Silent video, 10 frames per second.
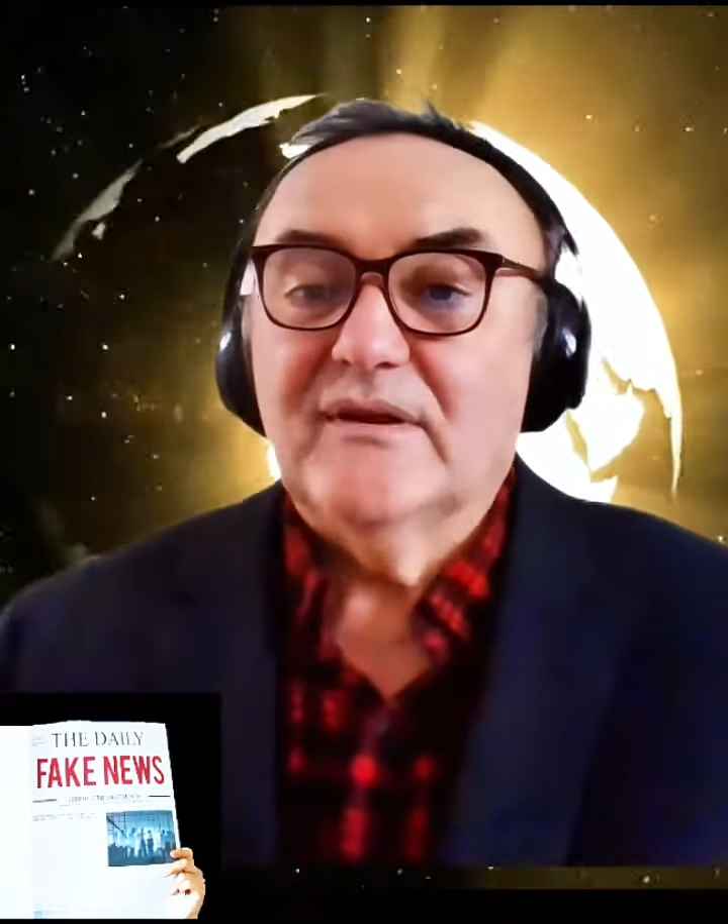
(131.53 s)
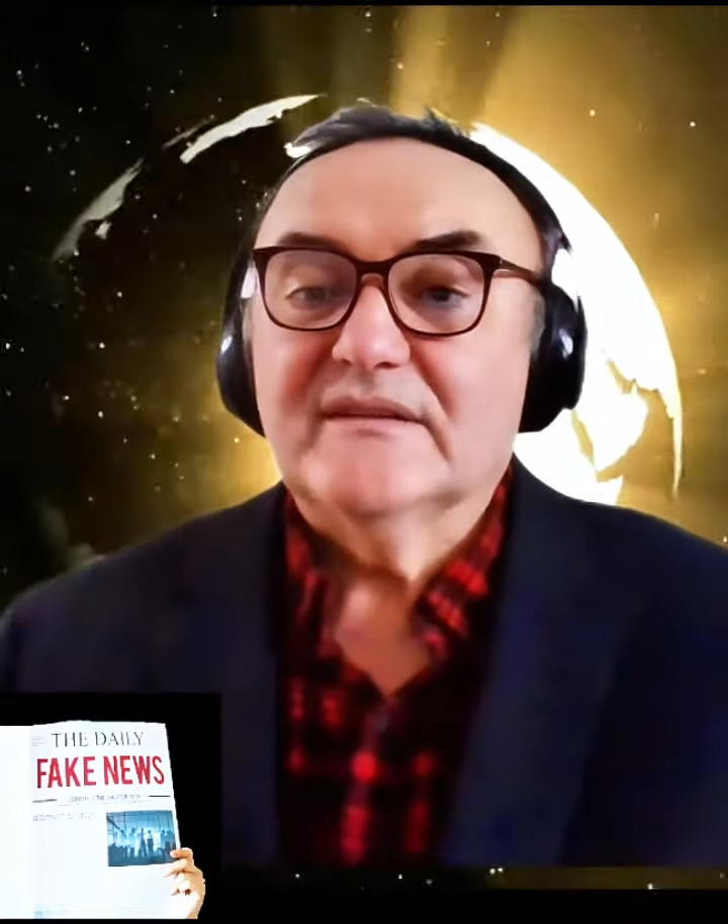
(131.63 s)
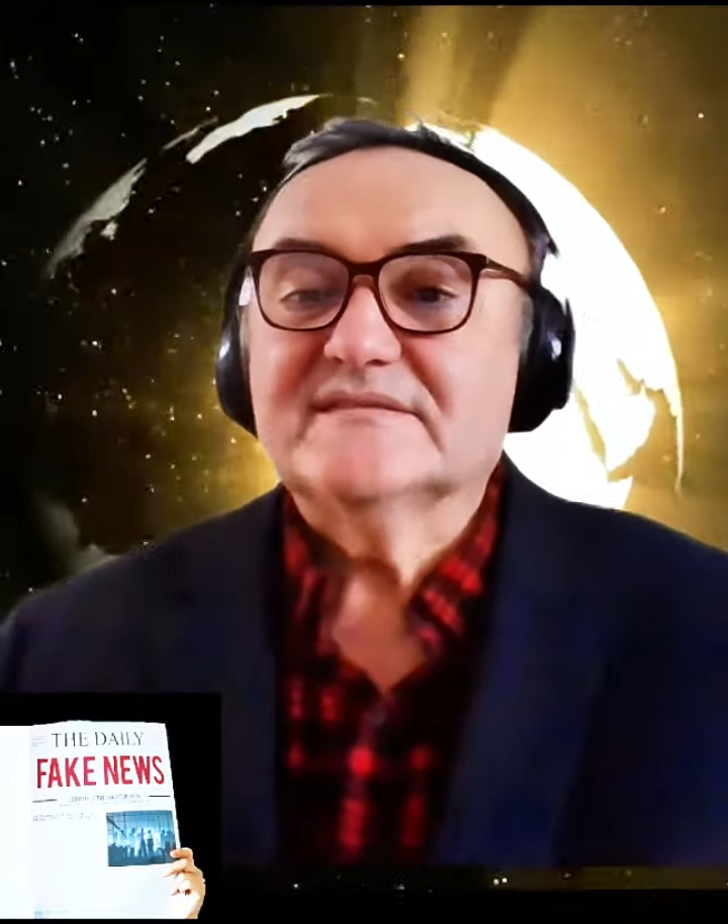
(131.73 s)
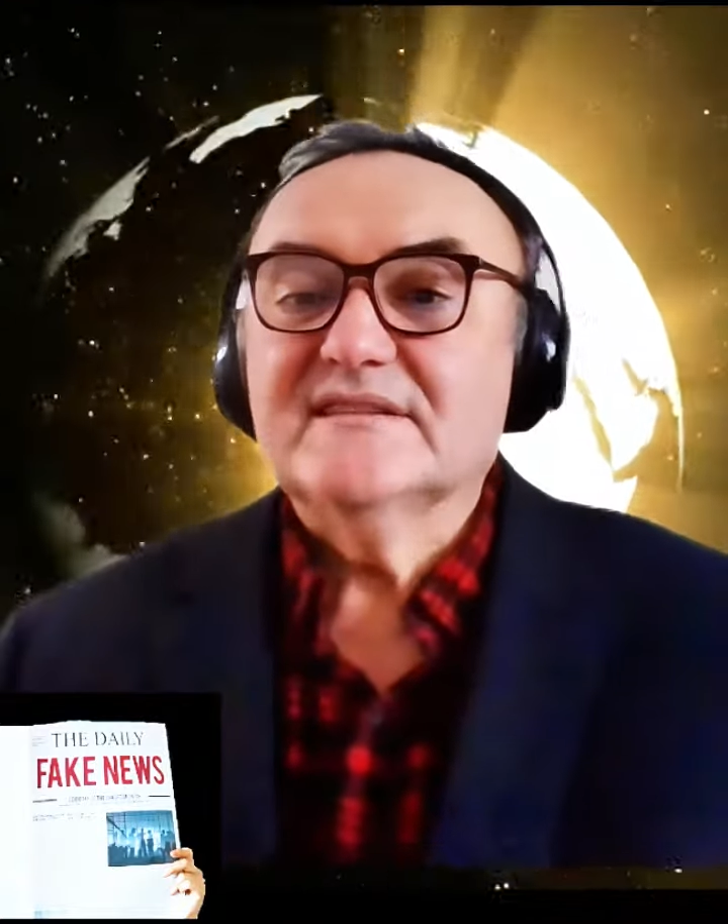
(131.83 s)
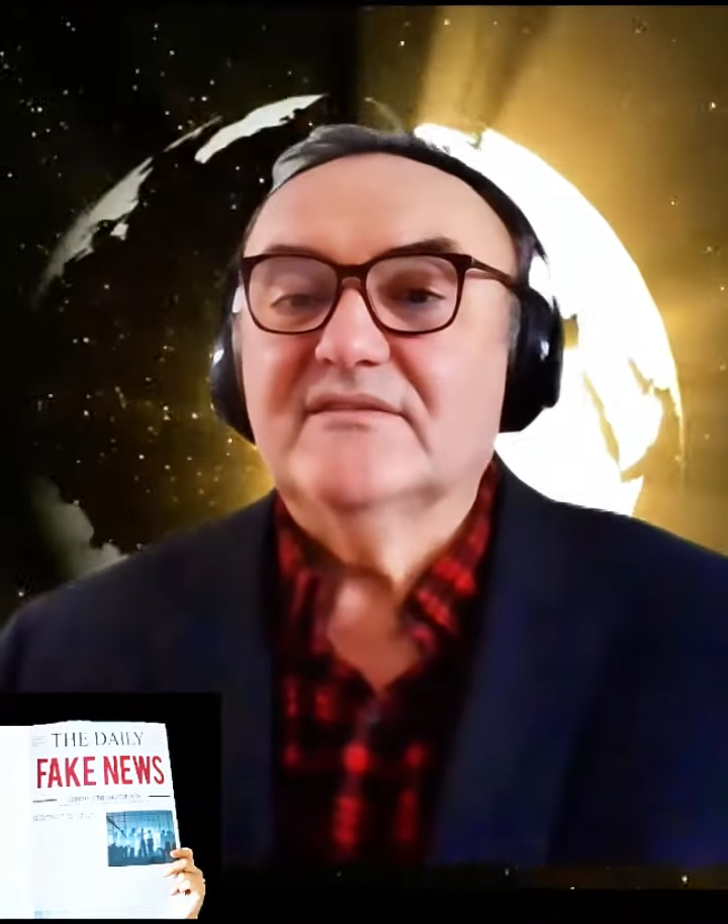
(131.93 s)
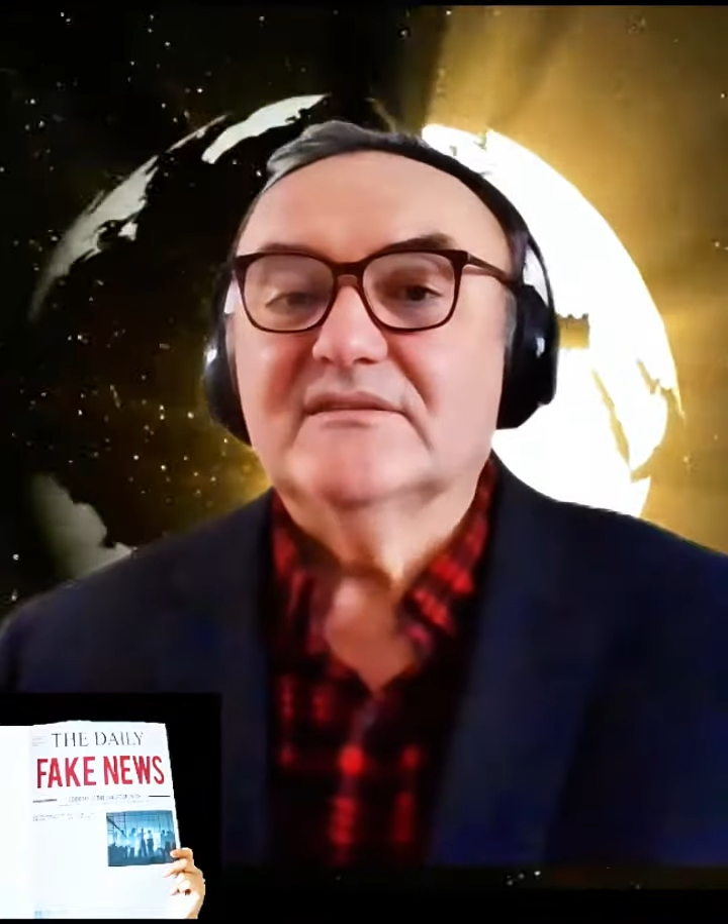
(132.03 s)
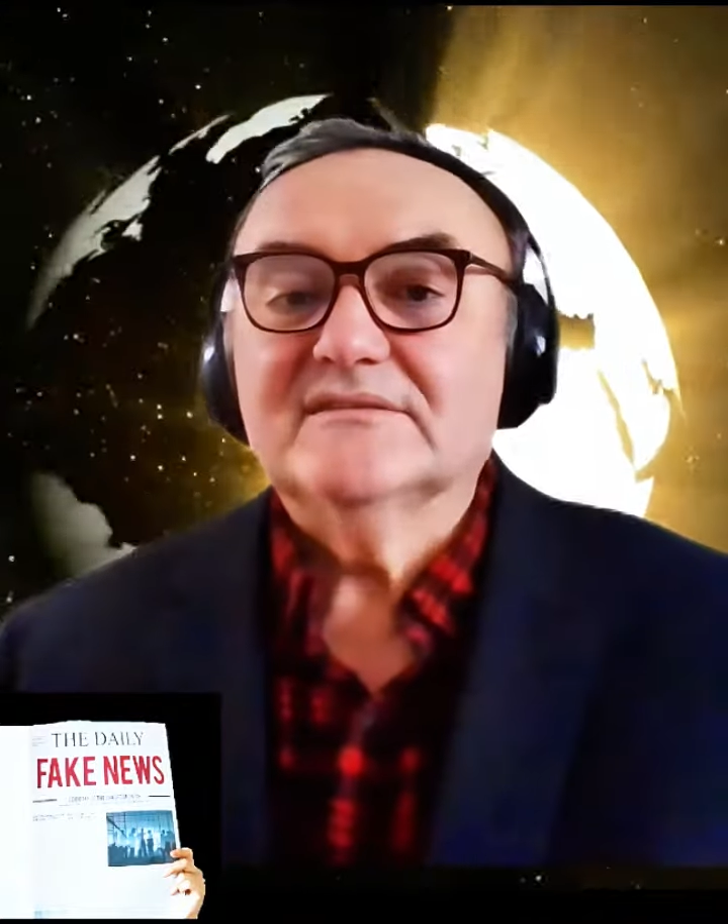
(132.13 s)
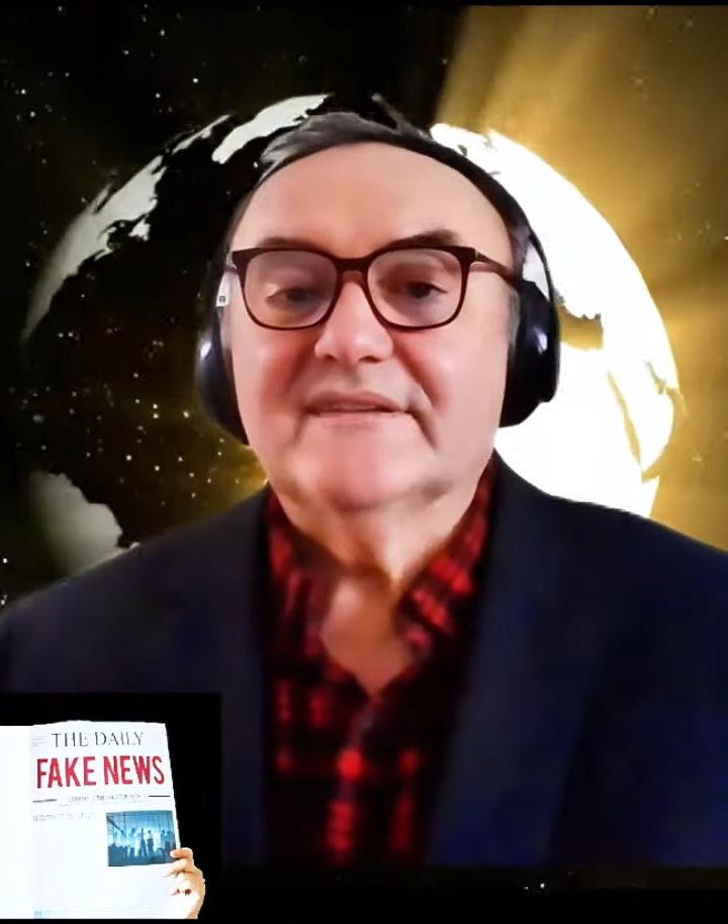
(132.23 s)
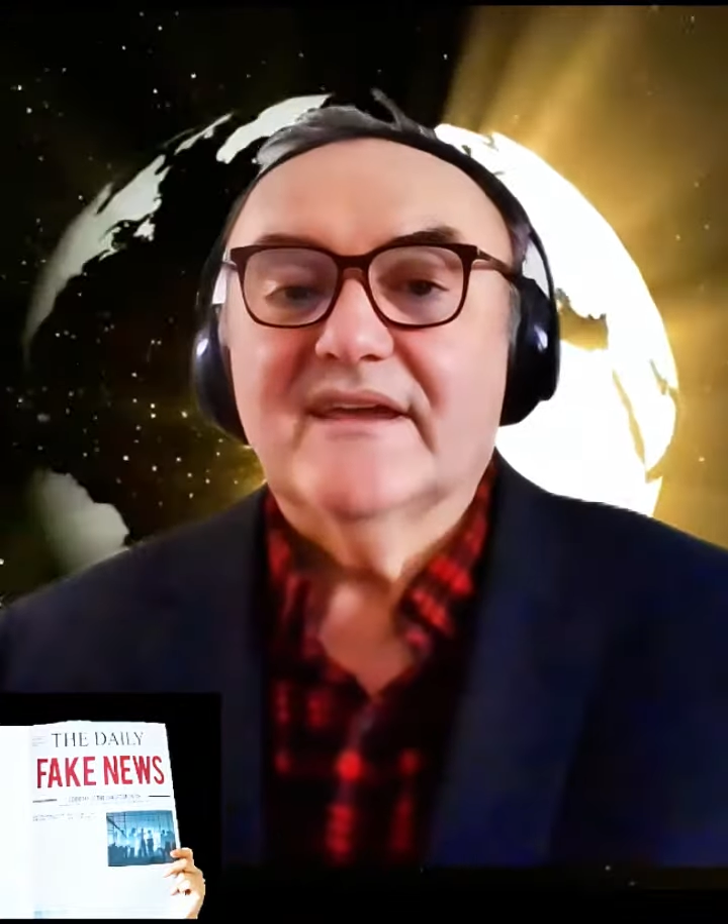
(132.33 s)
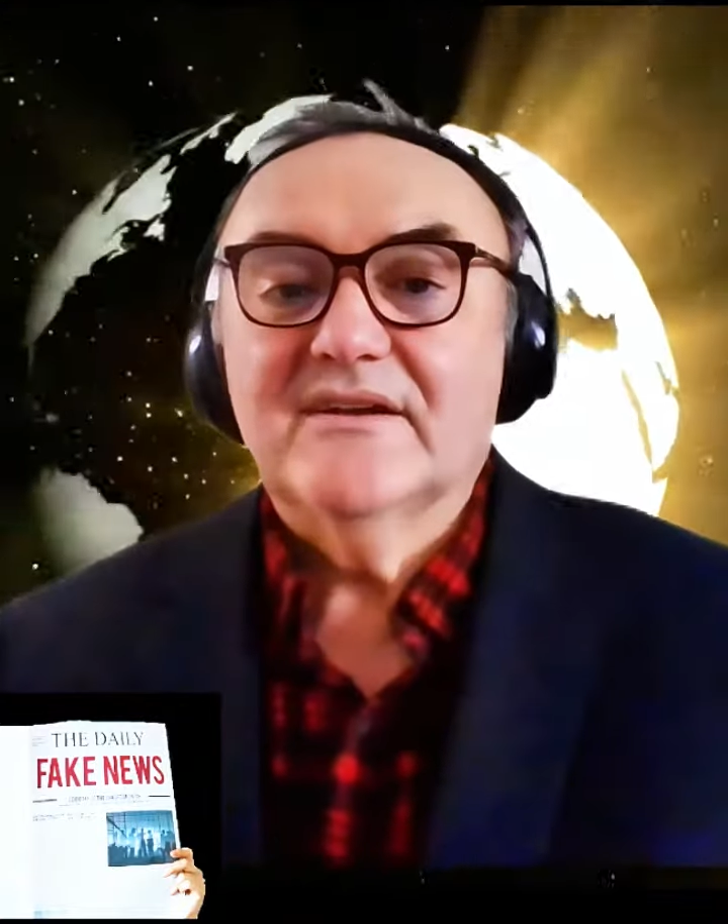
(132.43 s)
while
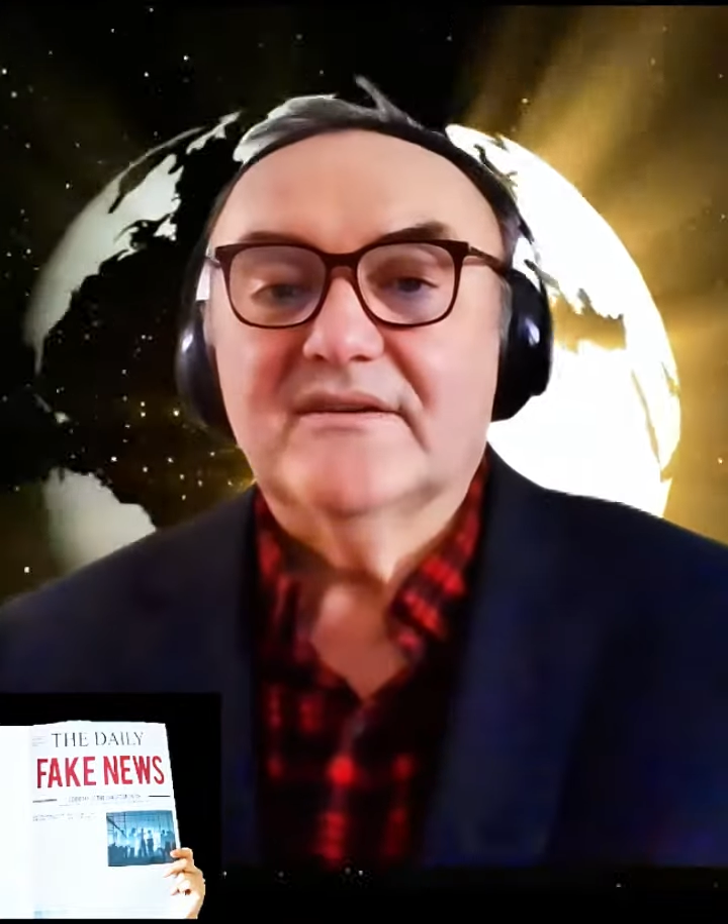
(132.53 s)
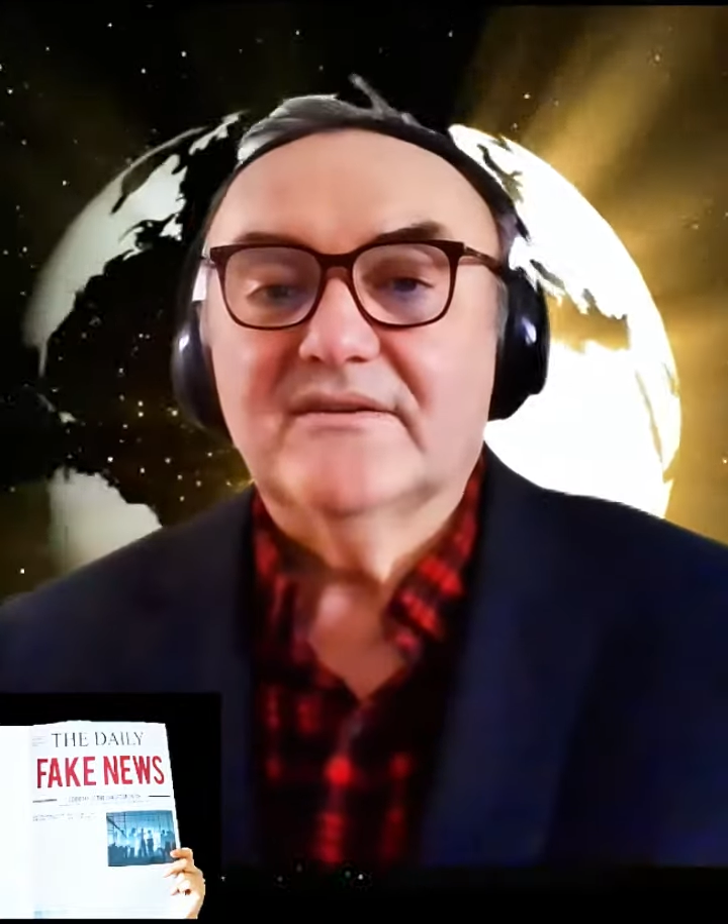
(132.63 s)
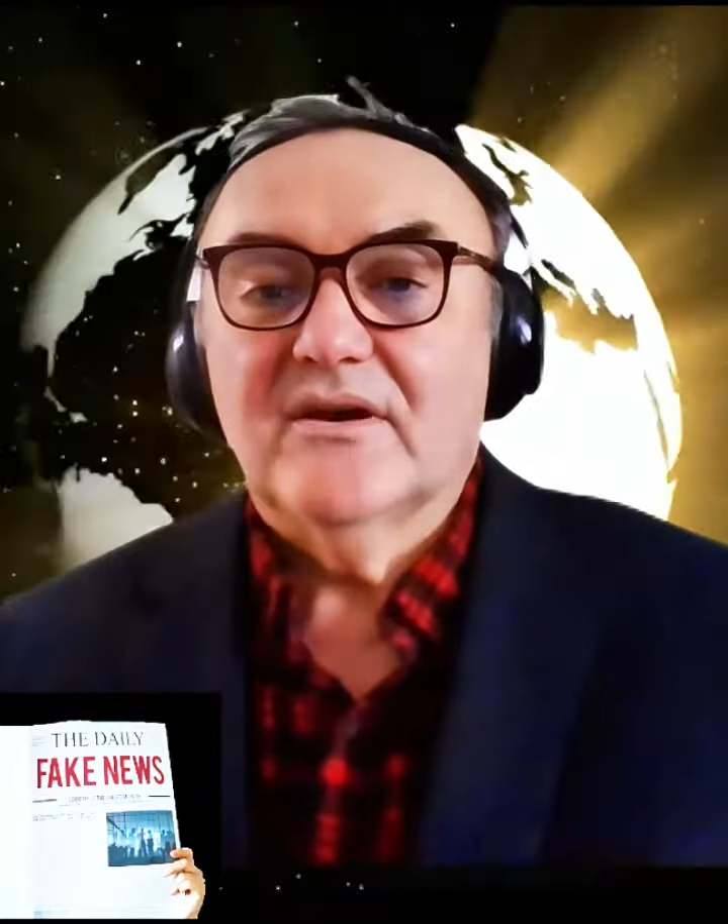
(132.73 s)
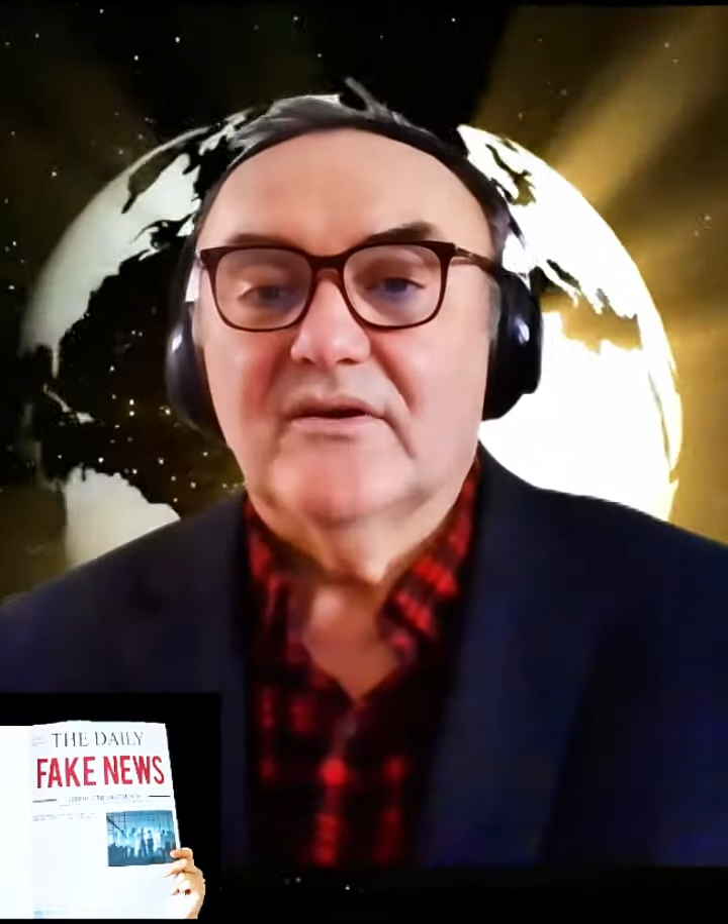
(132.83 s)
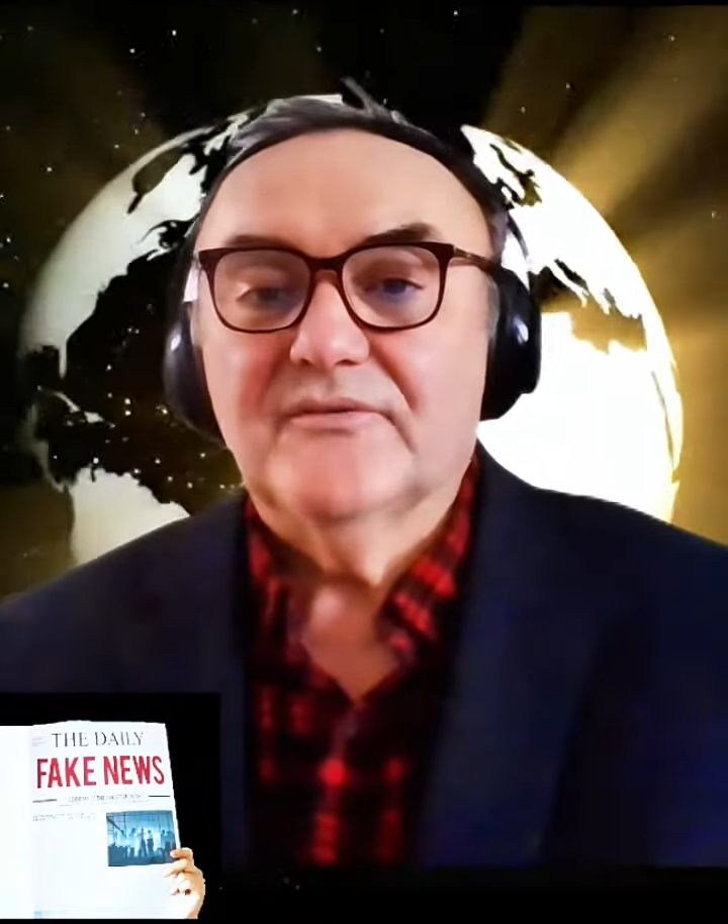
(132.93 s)
several Tehran